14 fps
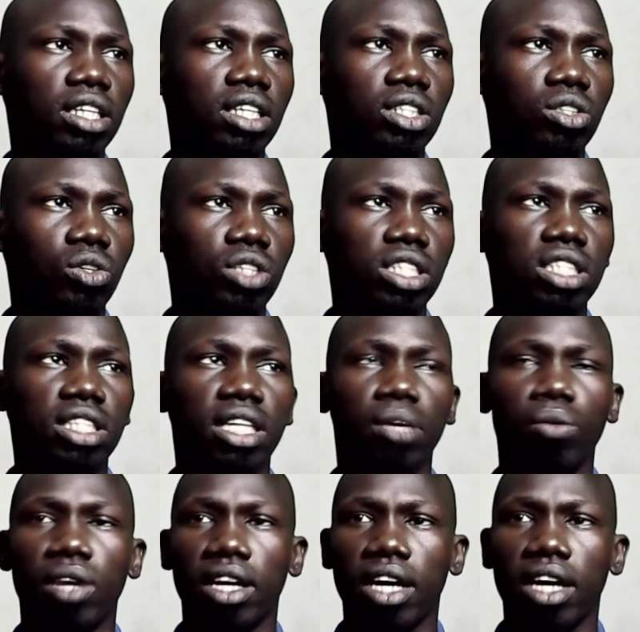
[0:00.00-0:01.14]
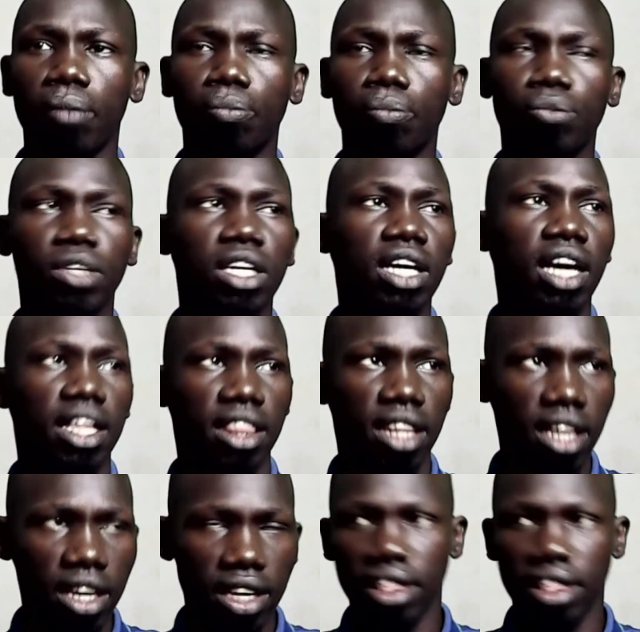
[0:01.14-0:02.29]
So this thing will come. And
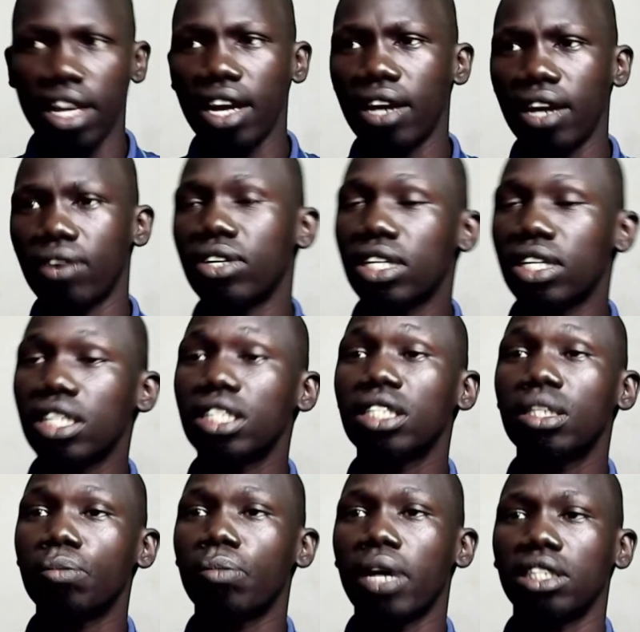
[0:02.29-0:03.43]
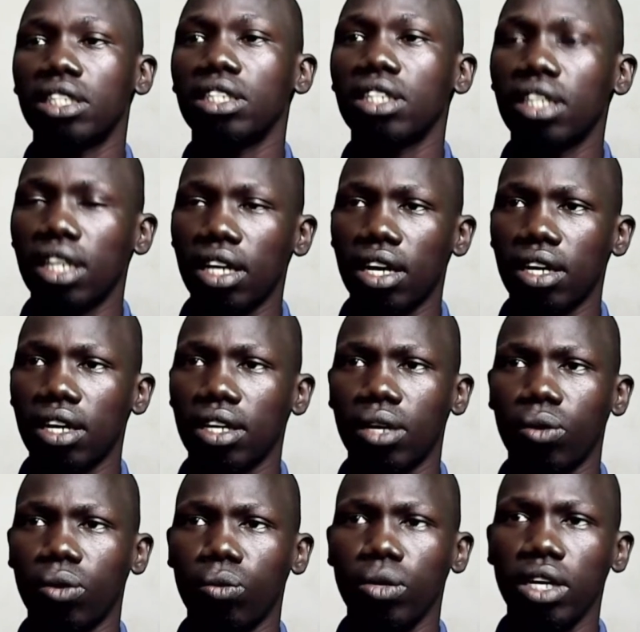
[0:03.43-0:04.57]
then there on this particular
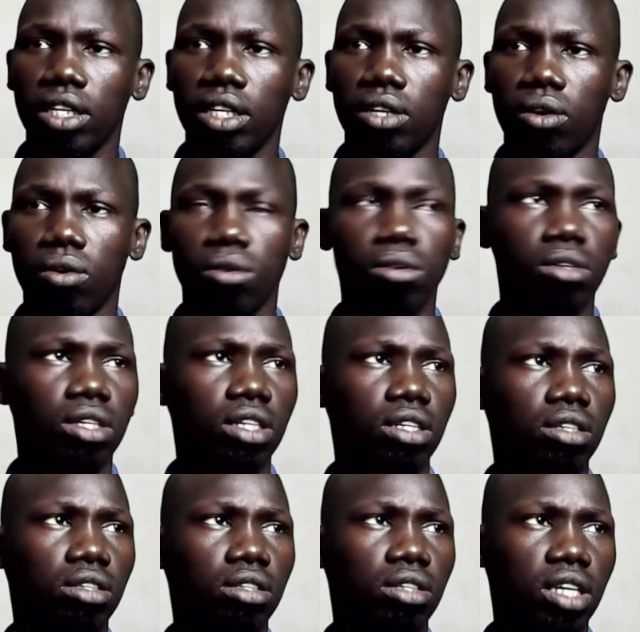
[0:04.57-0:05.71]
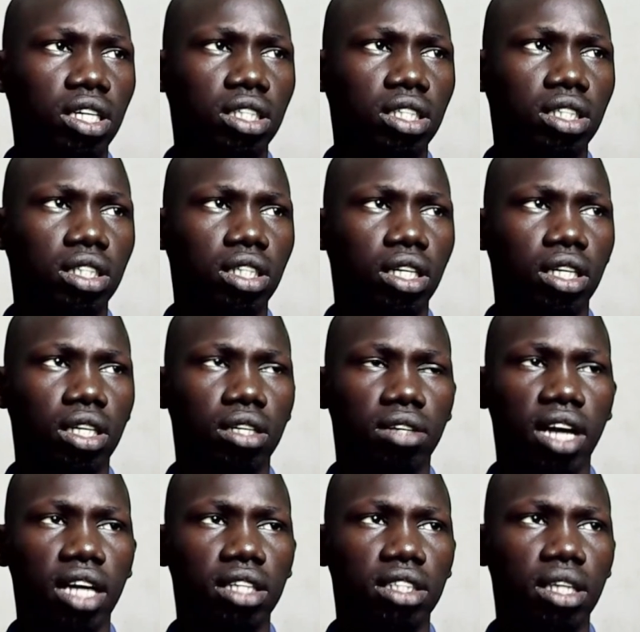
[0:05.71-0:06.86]
uh, window or this uh,
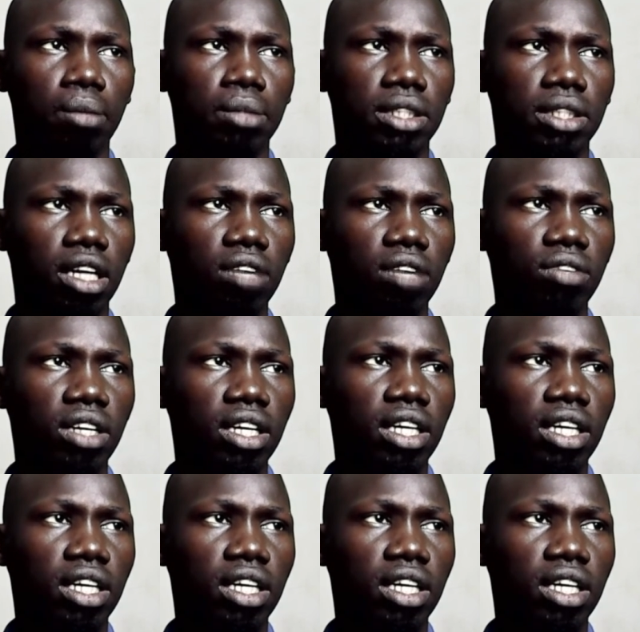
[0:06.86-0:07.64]
run some stuff,